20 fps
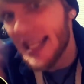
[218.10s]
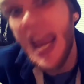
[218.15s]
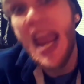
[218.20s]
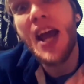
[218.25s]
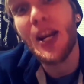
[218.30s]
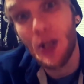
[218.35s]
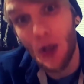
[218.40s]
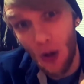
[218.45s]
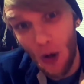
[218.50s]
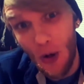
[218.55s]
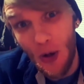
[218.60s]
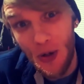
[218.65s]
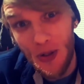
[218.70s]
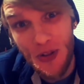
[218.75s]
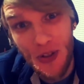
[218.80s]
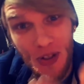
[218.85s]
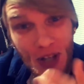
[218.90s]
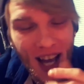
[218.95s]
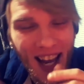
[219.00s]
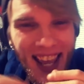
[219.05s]
and
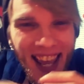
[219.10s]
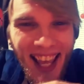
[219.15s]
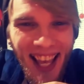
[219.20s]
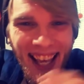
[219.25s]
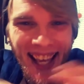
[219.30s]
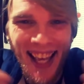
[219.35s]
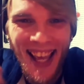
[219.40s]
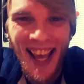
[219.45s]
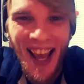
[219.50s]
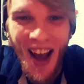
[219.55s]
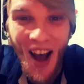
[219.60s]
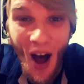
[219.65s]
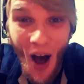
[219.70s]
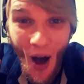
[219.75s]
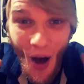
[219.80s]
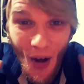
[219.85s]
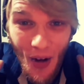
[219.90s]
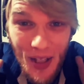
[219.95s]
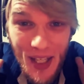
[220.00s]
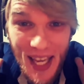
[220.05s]
girls,
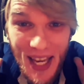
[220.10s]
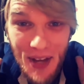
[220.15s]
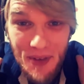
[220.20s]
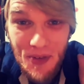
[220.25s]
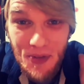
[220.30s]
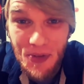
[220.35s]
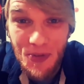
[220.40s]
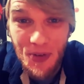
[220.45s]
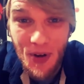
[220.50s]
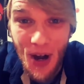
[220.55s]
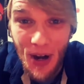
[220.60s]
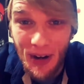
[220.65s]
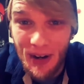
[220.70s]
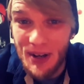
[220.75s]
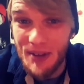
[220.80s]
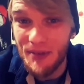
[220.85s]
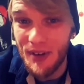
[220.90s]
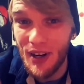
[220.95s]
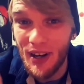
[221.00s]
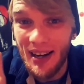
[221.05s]
all get
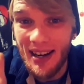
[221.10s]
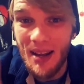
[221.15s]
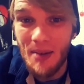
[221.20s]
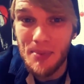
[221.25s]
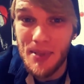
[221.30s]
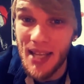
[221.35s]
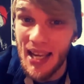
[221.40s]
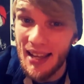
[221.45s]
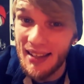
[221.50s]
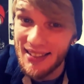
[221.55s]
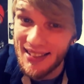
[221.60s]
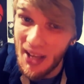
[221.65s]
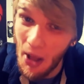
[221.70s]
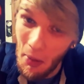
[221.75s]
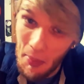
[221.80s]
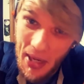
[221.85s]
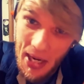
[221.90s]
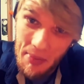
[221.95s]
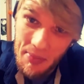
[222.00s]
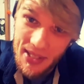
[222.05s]
very, very upset and
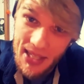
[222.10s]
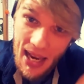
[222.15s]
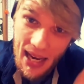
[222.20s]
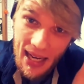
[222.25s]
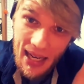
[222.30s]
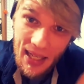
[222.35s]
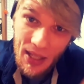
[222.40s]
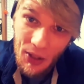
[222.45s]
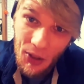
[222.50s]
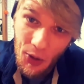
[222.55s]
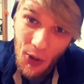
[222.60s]
tell me I'm saying it